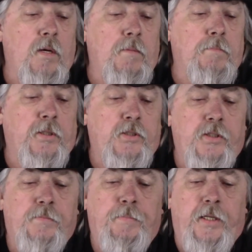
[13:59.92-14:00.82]
But
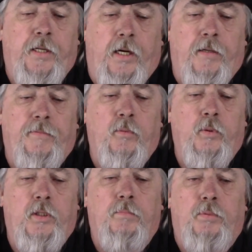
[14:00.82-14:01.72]
just be careful
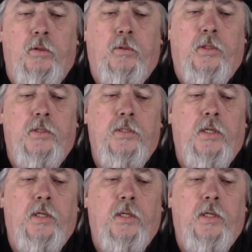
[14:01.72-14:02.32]
with the brokers,